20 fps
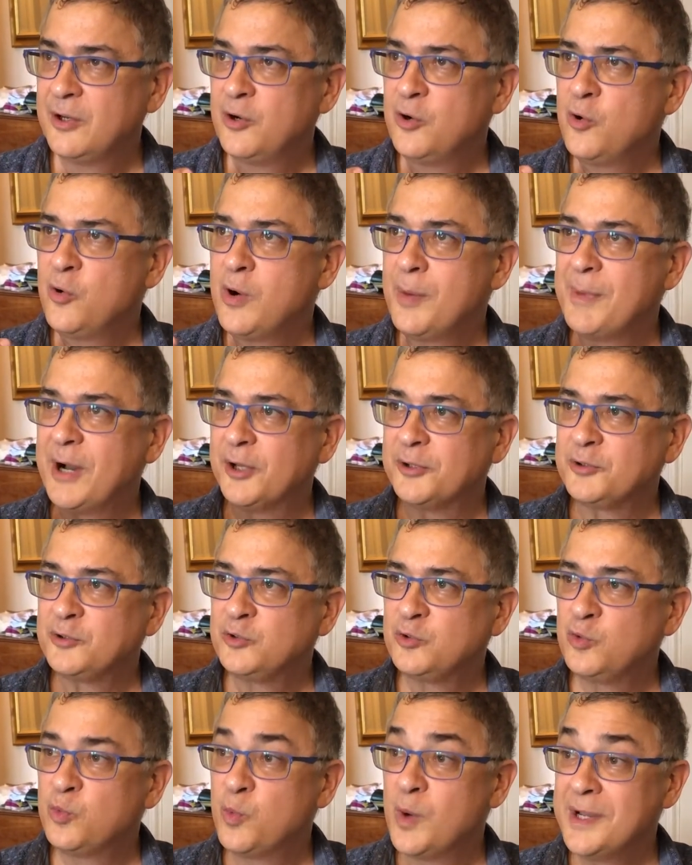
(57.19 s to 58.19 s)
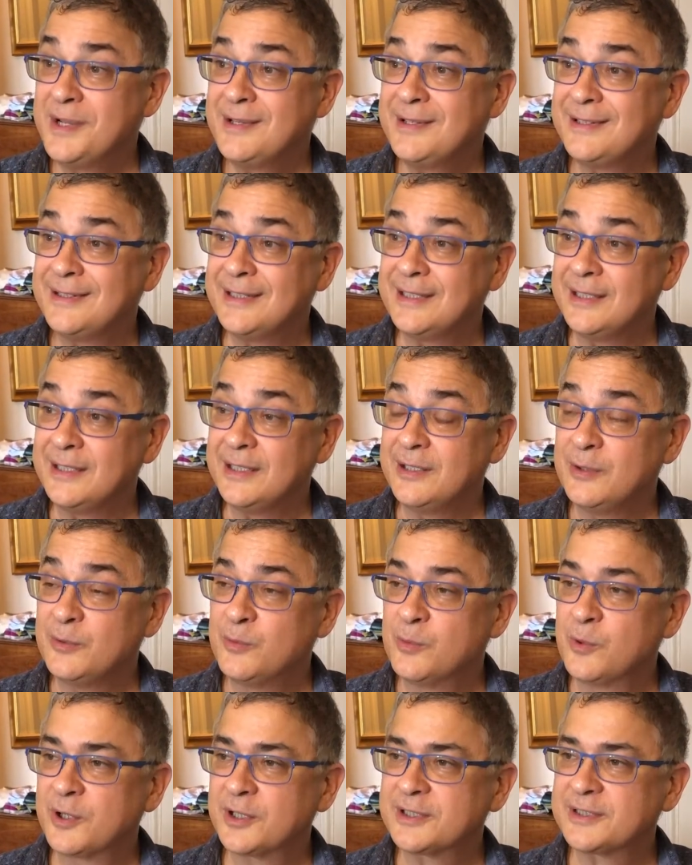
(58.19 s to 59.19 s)
about 20
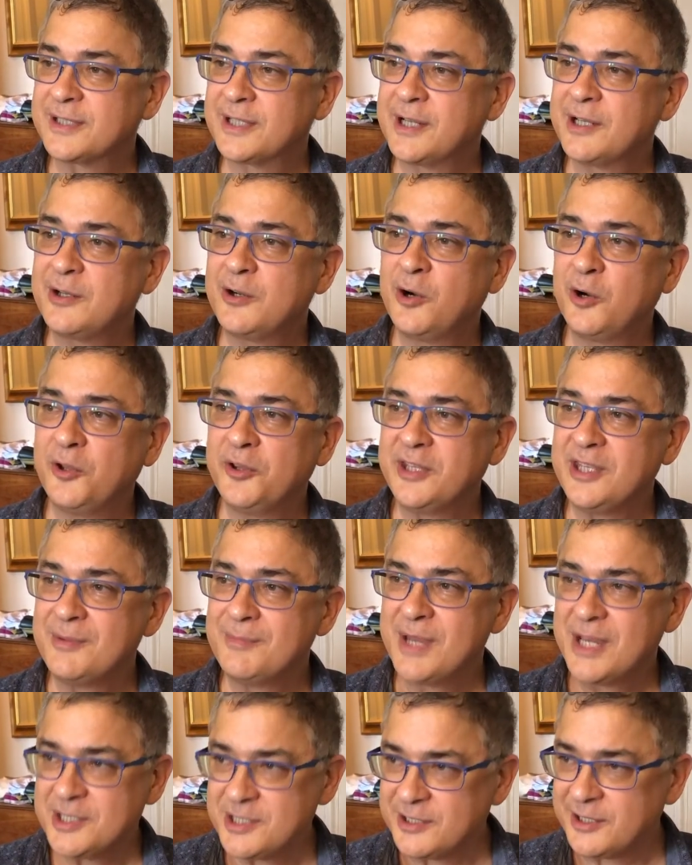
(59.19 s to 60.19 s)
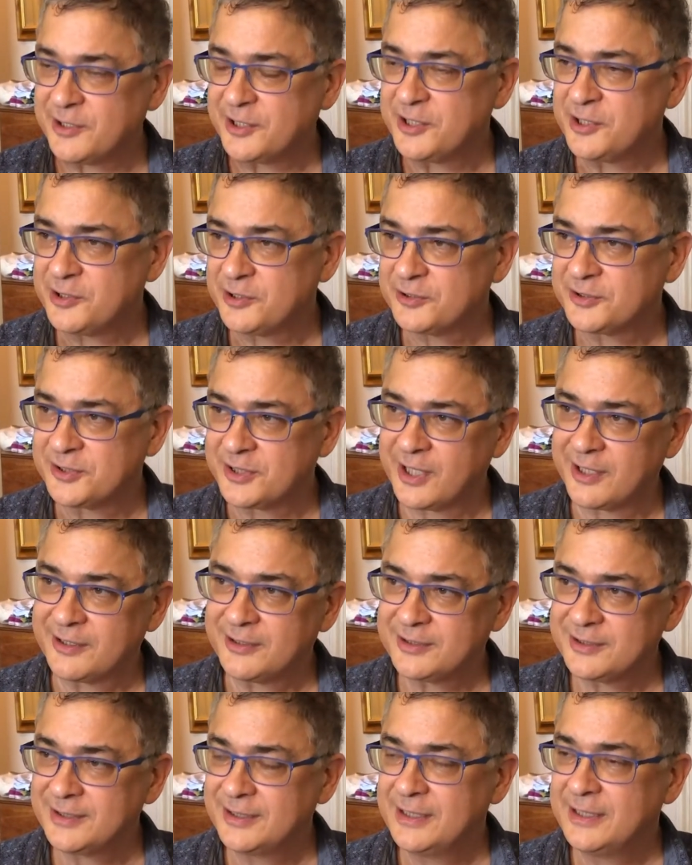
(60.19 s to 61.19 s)
works that I call the imaginary trio
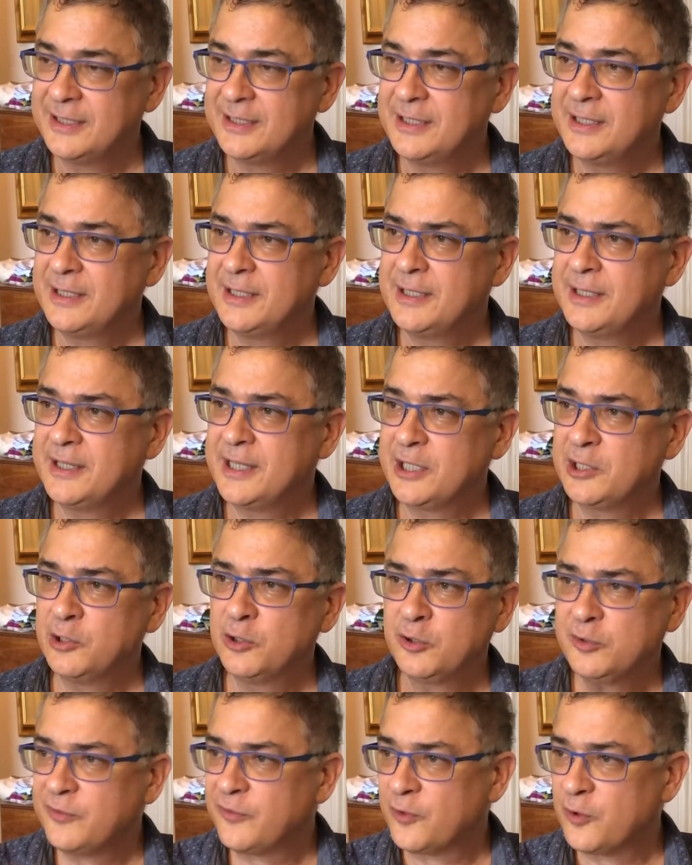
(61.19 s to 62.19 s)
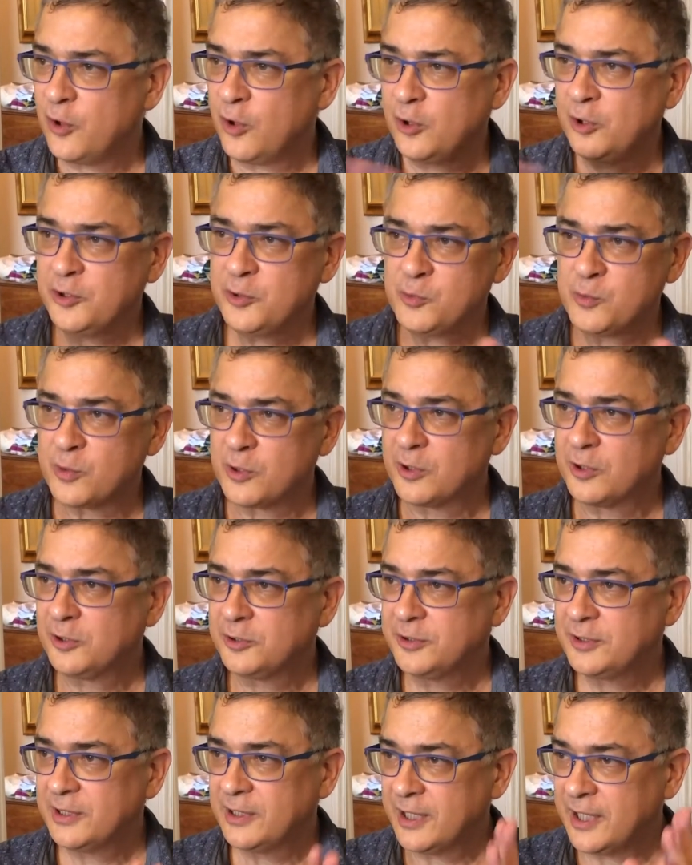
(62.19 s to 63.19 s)
sonatas that look for all the
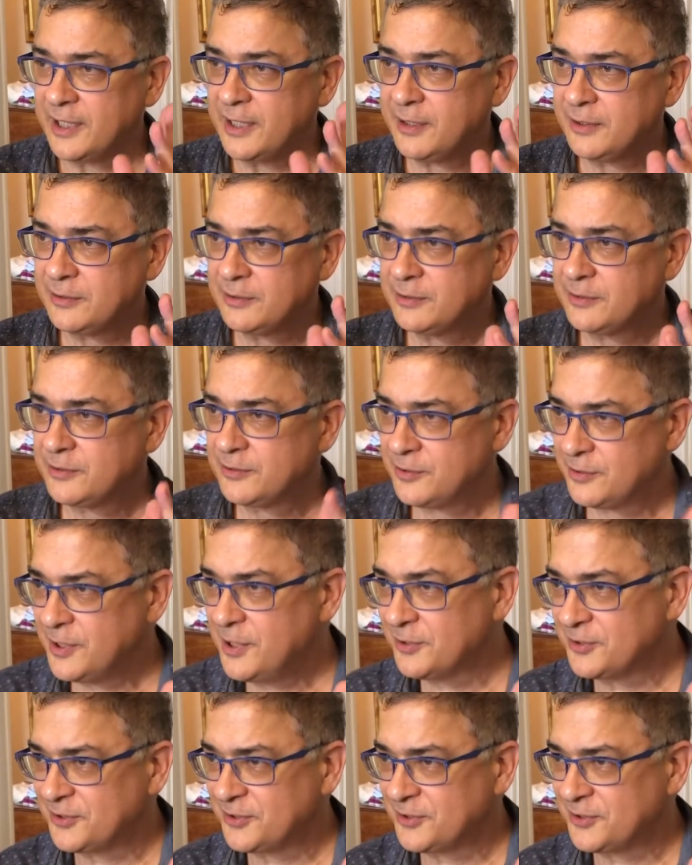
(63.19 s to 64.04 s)
world like trio